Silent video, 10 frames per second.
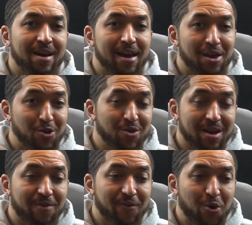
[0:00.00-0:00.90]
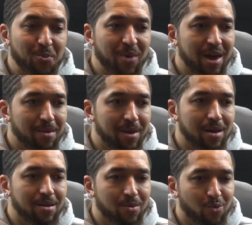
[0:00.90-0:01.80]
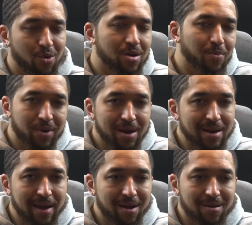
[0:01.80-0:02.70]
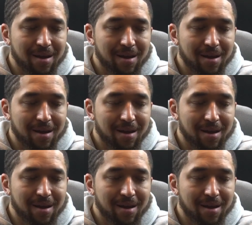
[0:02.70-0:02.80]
and using that phone made me want to put it down.